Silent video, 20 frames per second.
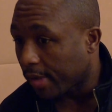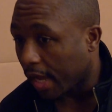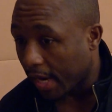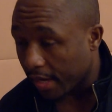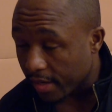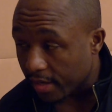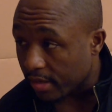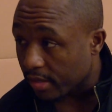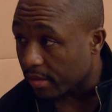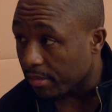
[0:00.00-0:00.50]
I
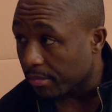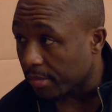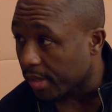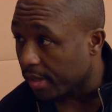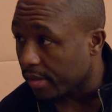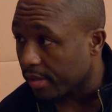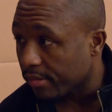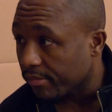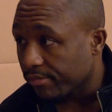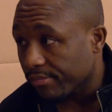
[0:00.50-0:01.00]
needed the
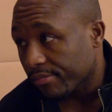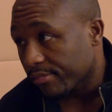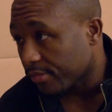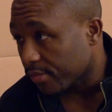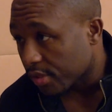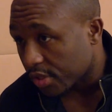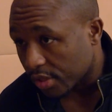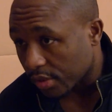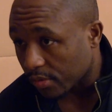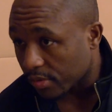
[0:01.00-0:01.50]
money.
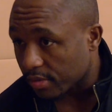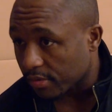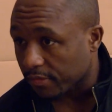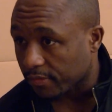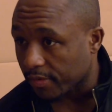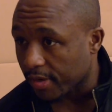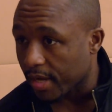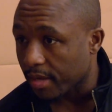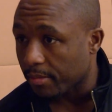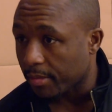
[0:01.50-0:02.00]
Chose to
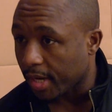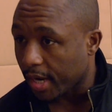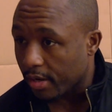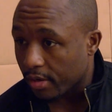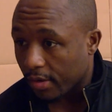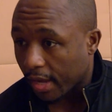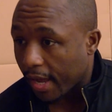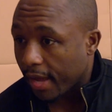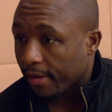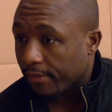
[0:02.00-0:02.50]
fight, but I,
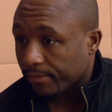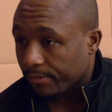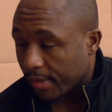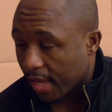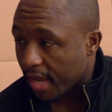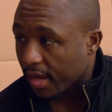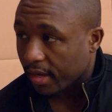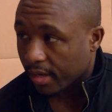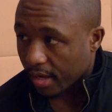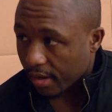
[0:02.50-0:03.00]
I
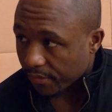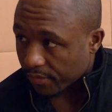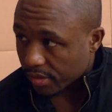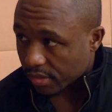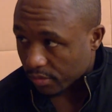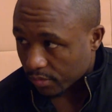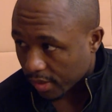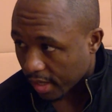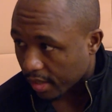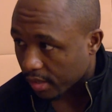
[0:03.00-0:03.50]
had
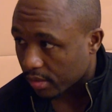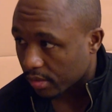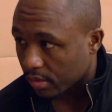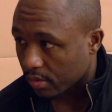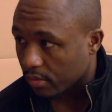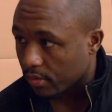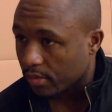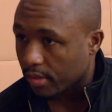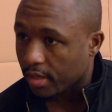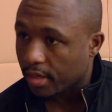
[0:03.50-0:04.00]
confidence in what I could
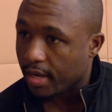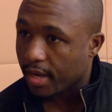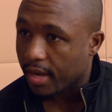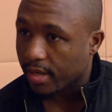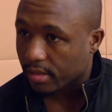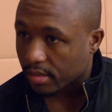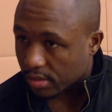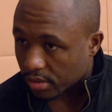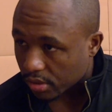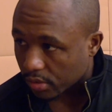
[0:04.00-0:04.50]
do, and
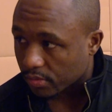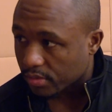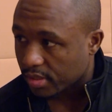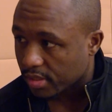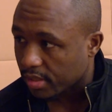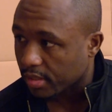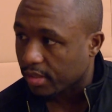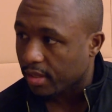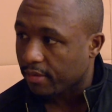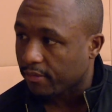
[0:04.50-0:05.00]
I chose to
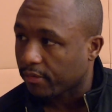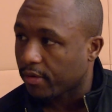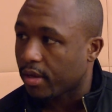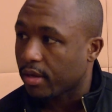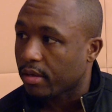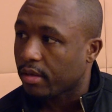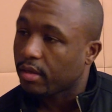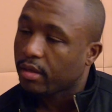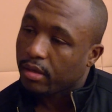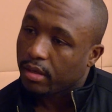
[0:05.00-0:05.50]
take that
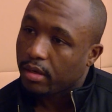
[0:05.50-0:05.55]
fight